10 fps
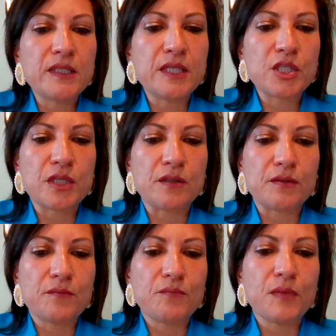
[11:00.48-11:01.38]
addition,
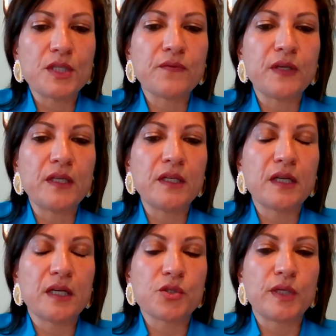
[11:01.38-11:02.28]
much of Indian
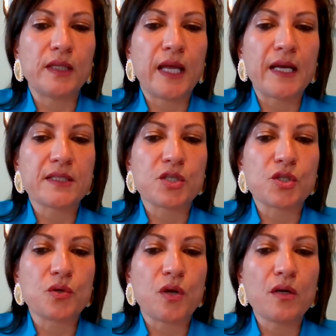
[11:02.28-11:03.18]
country lacks a
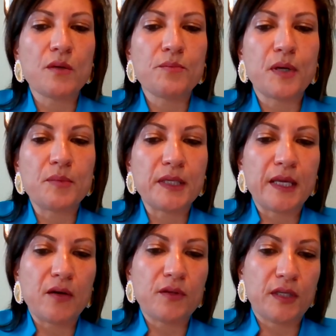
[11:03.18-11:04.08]
strong public
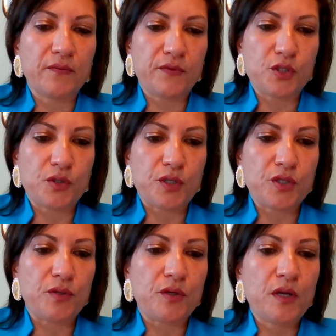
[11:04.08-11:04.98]
health
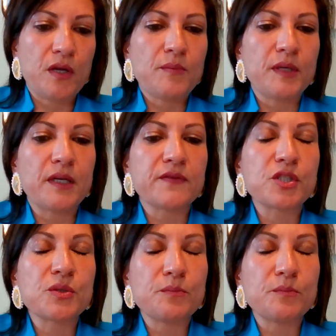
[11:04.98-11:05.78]
infrastructure because